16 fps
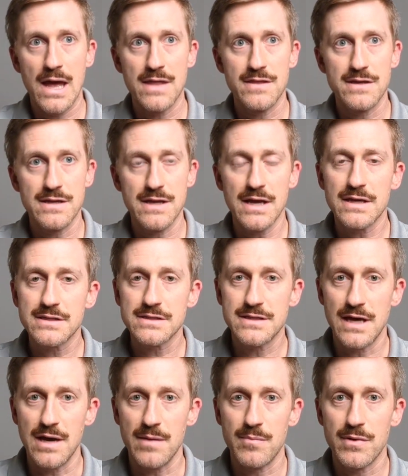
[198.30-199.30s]
And the next
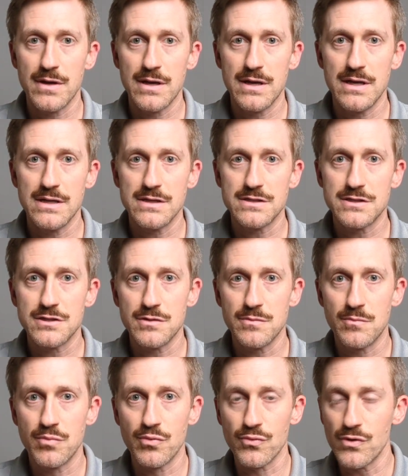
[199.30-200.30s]
step is to
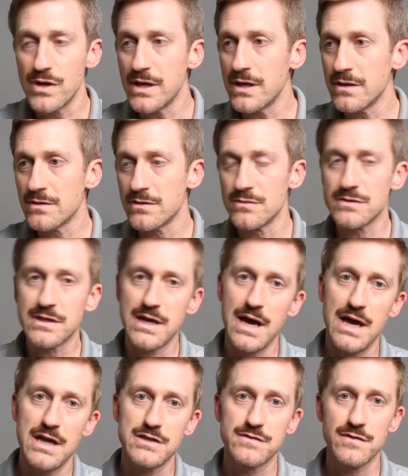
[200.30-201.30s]
bring those
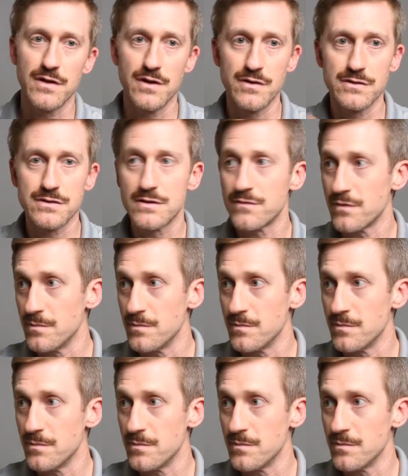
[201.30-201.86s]
cash flows